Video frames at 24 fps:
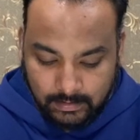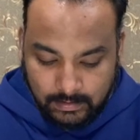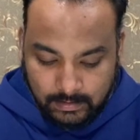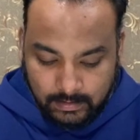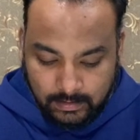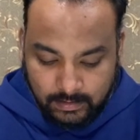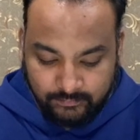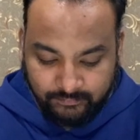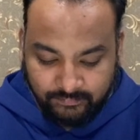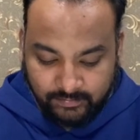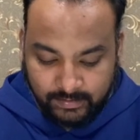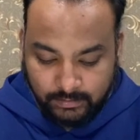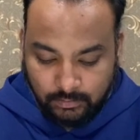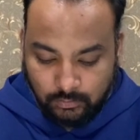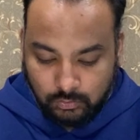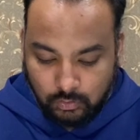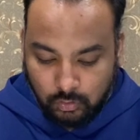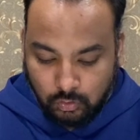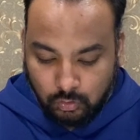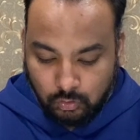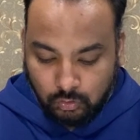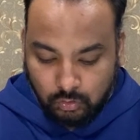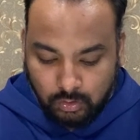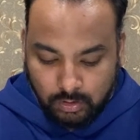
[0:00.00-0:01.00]
If I
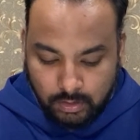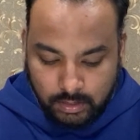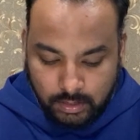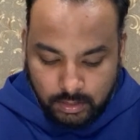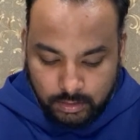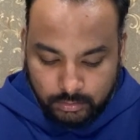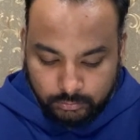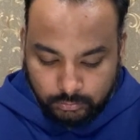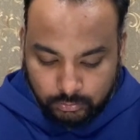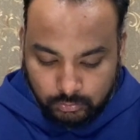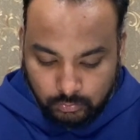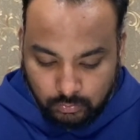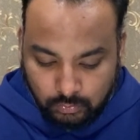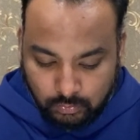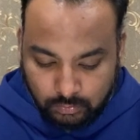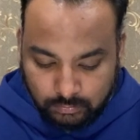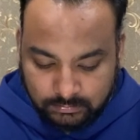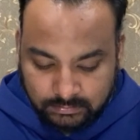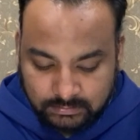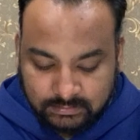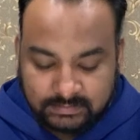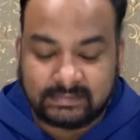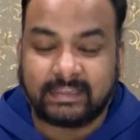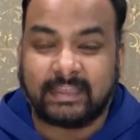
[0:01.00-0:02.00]
go to
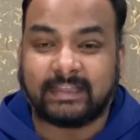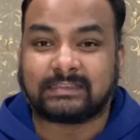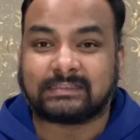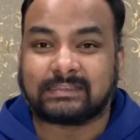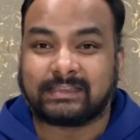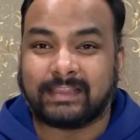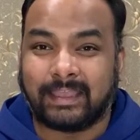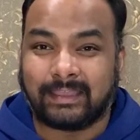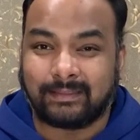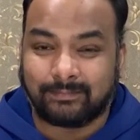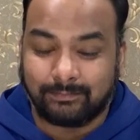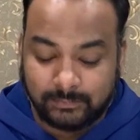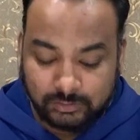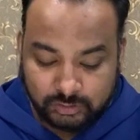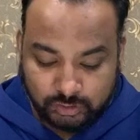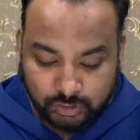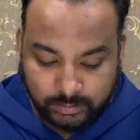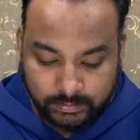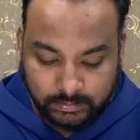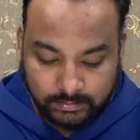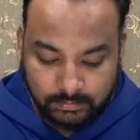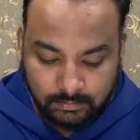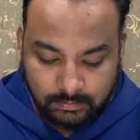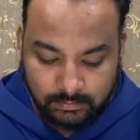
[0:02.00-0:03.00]
states like
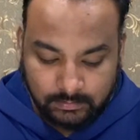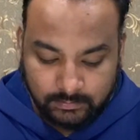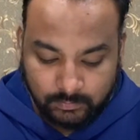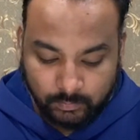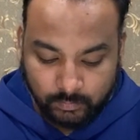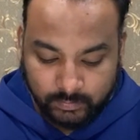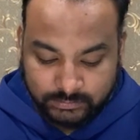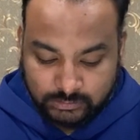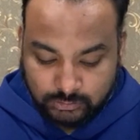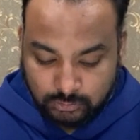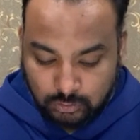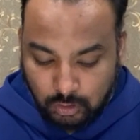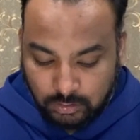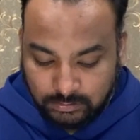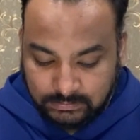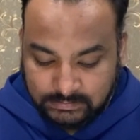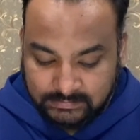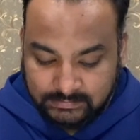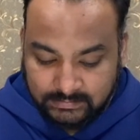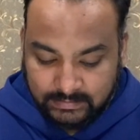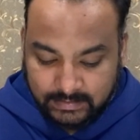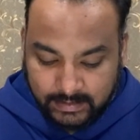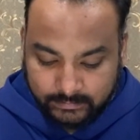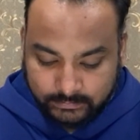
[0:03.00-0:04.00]
Michigan,
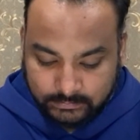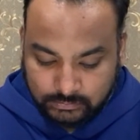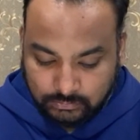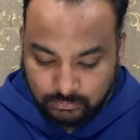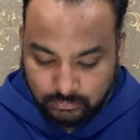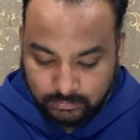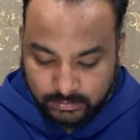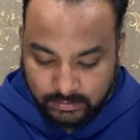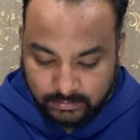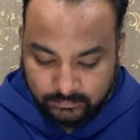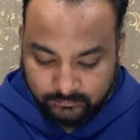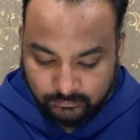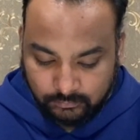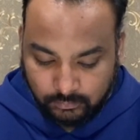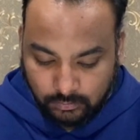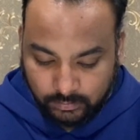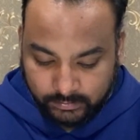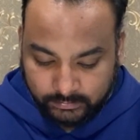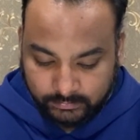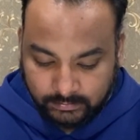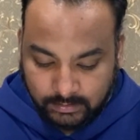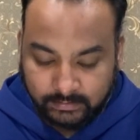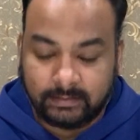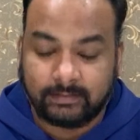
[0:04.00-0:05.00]
Wisconsin, Arizona, and
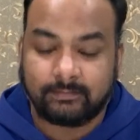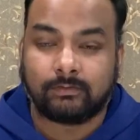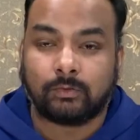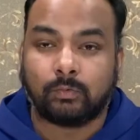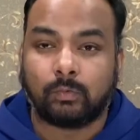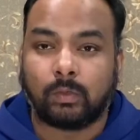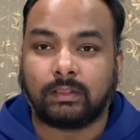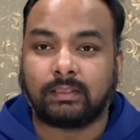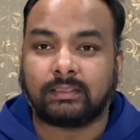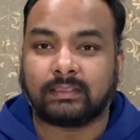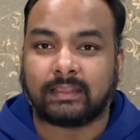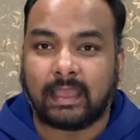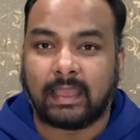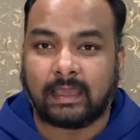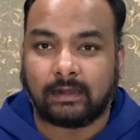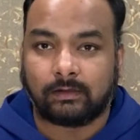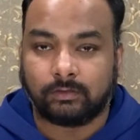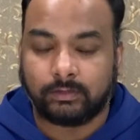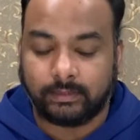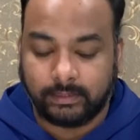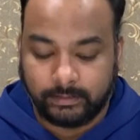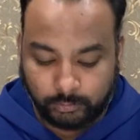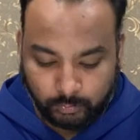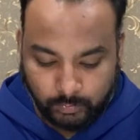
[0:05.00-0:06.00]
Florida, they were won
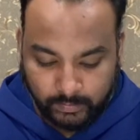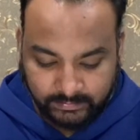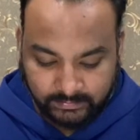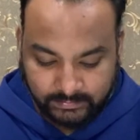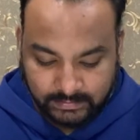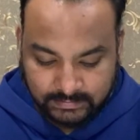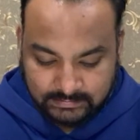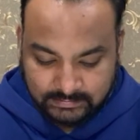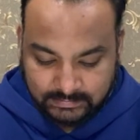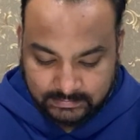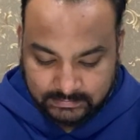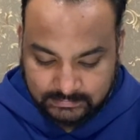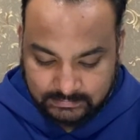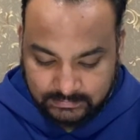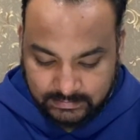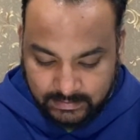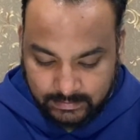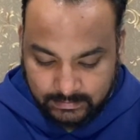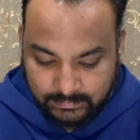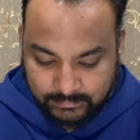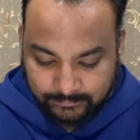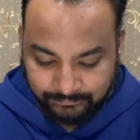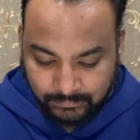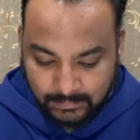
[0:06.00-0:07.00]
narrowly in
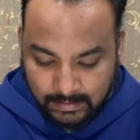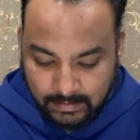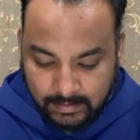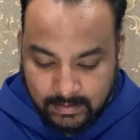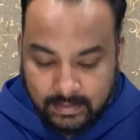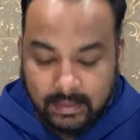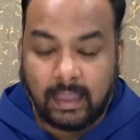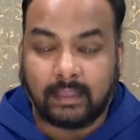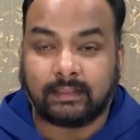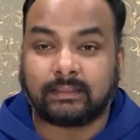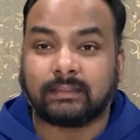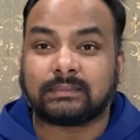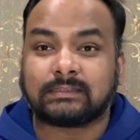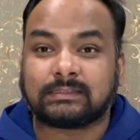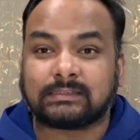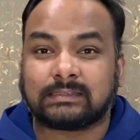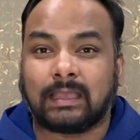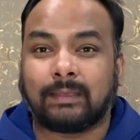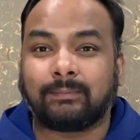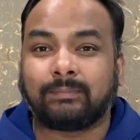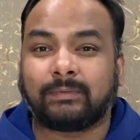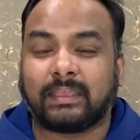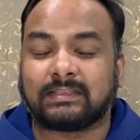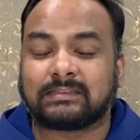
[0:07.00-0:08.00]
2016. And in
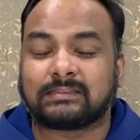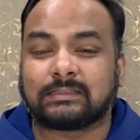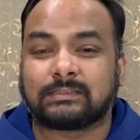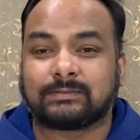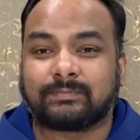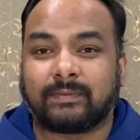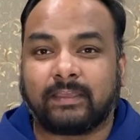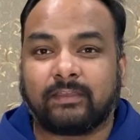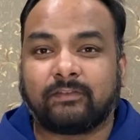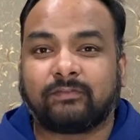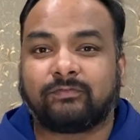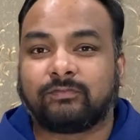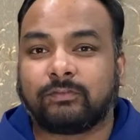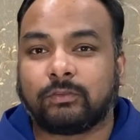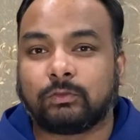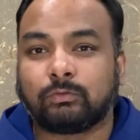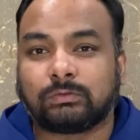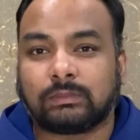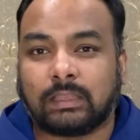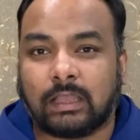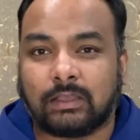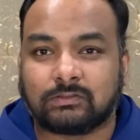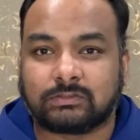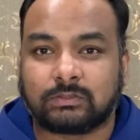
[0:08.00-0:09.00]
some cases by a few
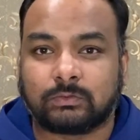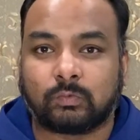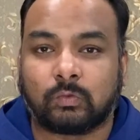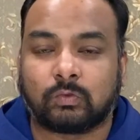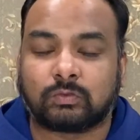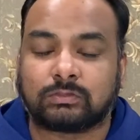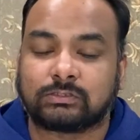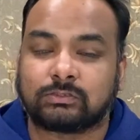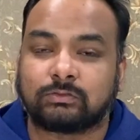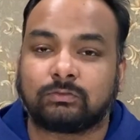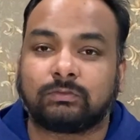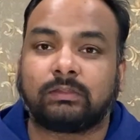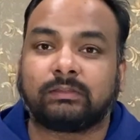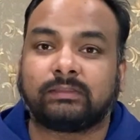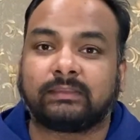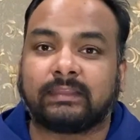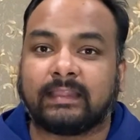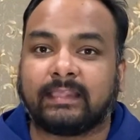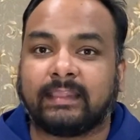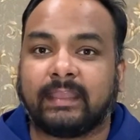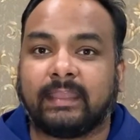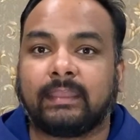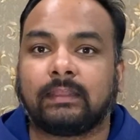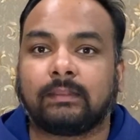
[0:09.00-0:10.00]
thousand votes. So the
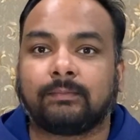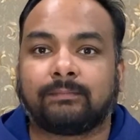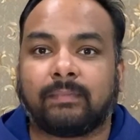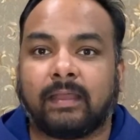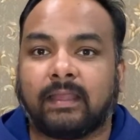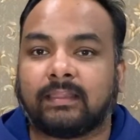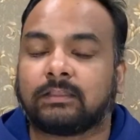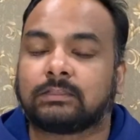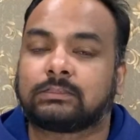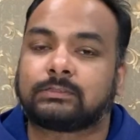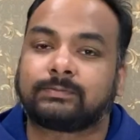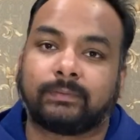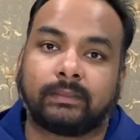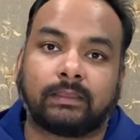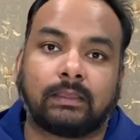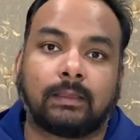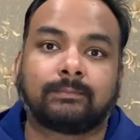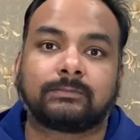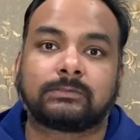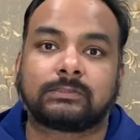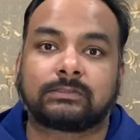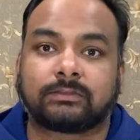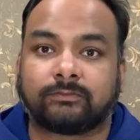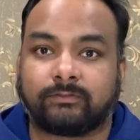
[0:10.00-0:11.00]
delay in ballots
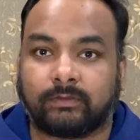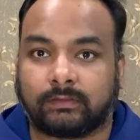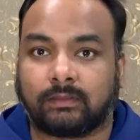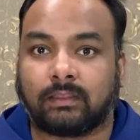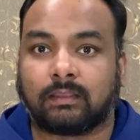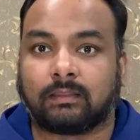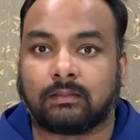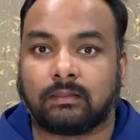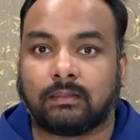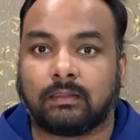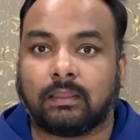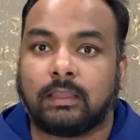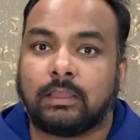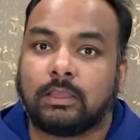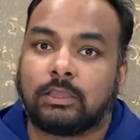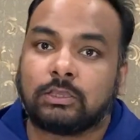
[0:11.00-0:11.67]
becomes critical.